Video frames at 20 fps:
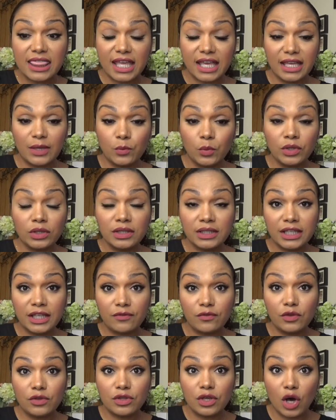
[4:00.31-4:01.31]
they will
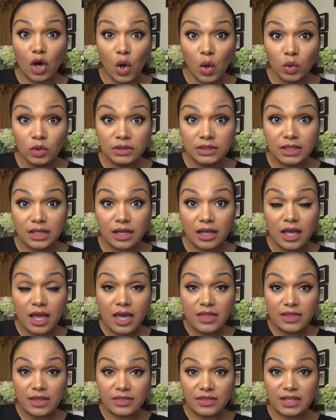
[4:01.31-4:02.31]
give you the holder
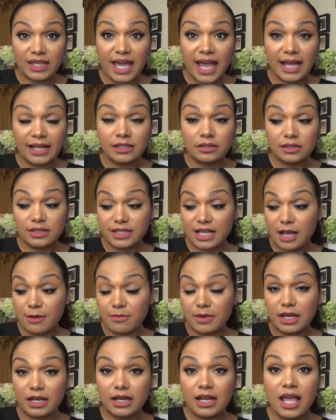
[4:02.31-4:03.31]
that the candles
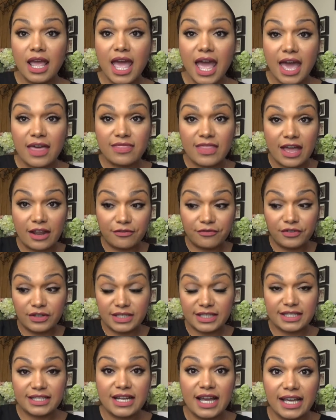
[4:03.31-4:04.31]
come in, and that
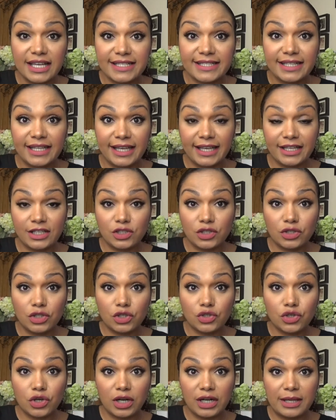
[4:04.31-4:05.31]
fits nicely into the
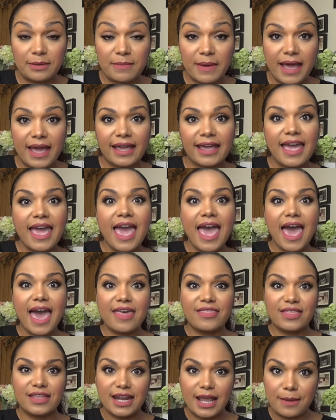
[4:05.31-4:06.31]
trolley bag,
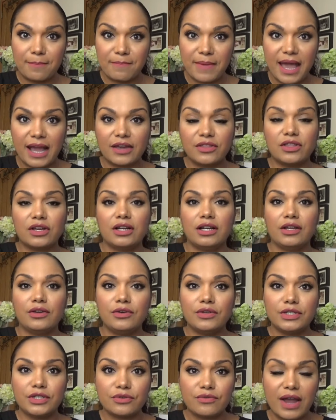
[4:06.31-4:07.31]
and then I pack the
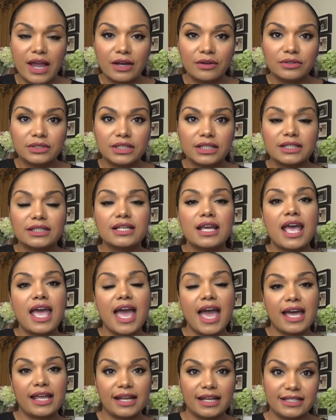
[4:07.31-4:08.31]
clothes around it
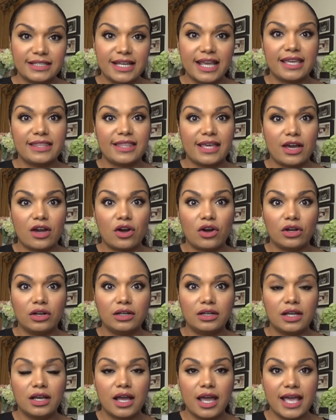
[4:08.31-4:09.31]
and I take that
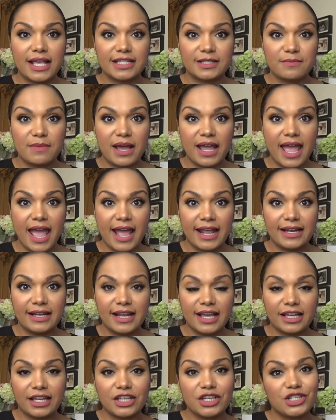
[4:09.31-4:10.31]
on as my hand
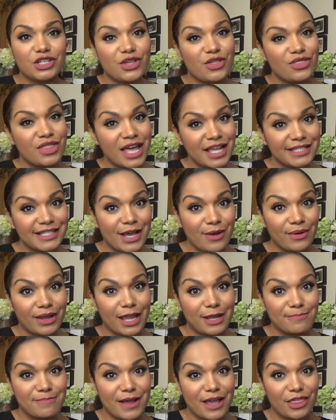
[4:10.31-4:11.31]
luggage. So that's how I
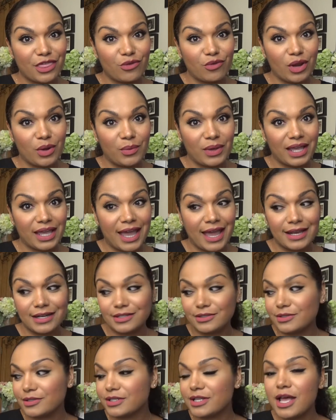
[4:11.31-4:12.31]
get my 3-wick
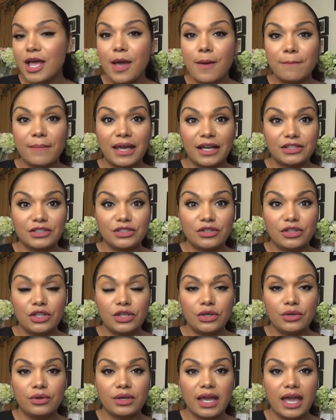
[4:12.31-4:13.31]
candles back to
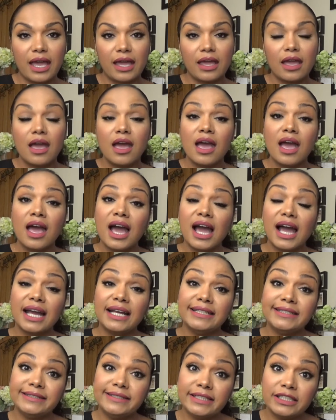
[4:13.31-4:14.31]
the UK.
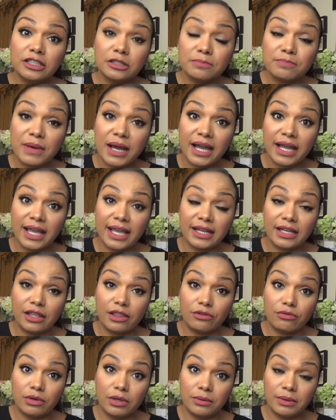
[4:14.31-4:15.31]
I didn't buy any
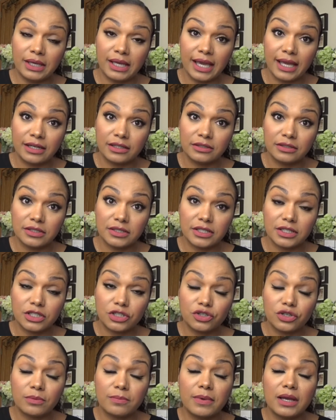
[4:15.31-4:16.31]
3-wick candles
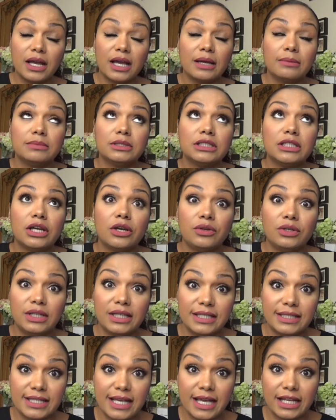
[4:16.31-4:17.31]
this trip. I'm
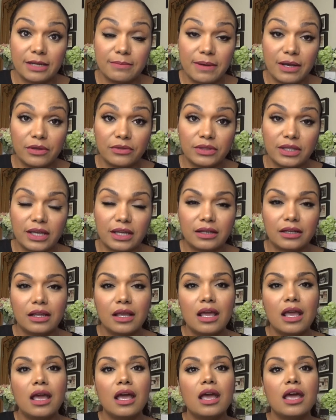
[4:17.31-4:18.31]
totally sad about that.
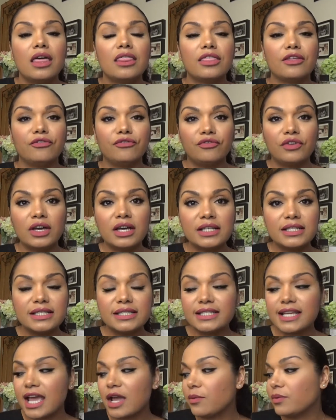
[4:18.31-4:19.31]
The
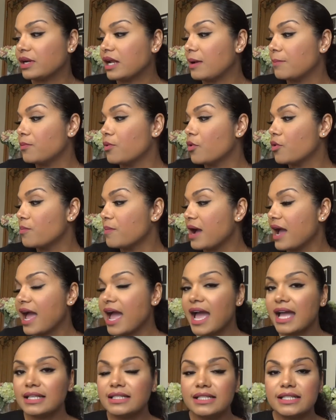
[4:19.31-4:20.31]
first day when I bought my
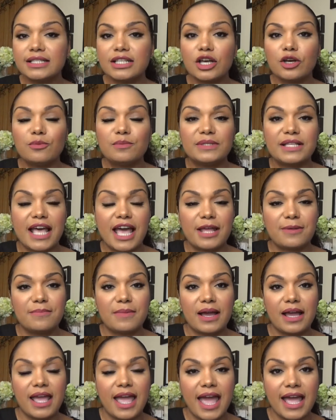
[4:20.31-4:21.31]
hand soaps and
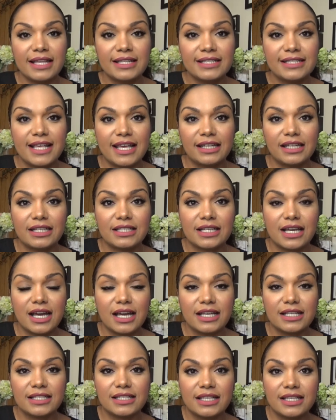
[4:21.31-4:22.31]
my hand
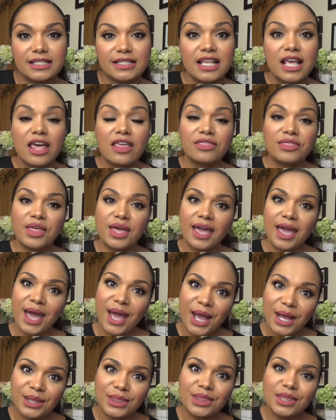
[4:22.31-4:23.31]
sanitizers, they
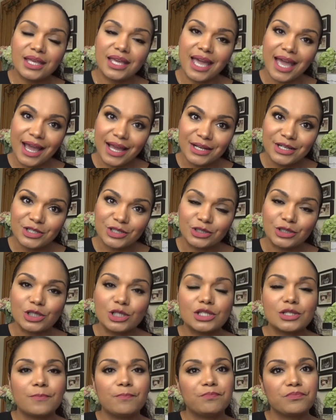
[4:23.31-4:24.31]
had the
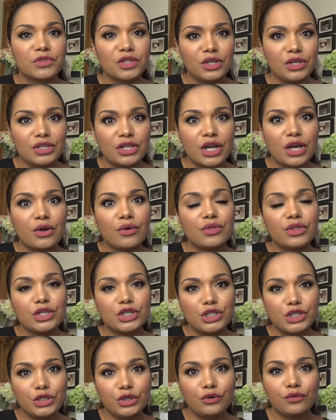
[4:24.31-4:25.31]
candles, you know, the
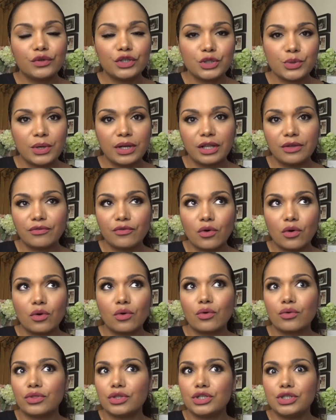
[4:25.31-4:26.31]
2 for
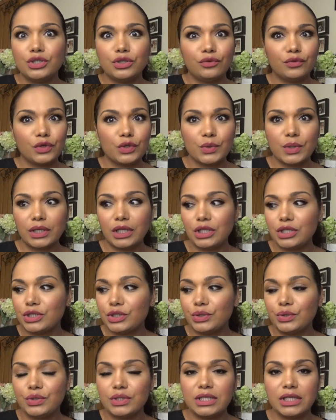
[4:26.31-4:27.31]
24 or the 2 for
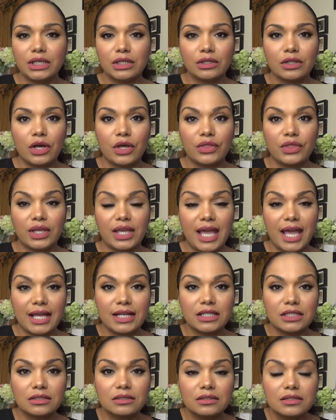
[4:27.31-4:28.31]
22 deal on the
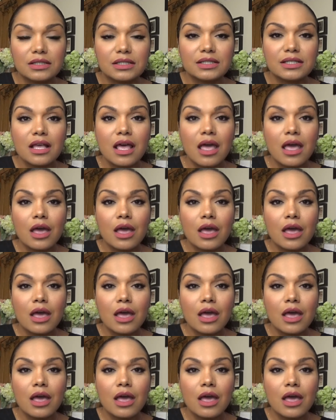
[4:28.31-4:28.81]
candles.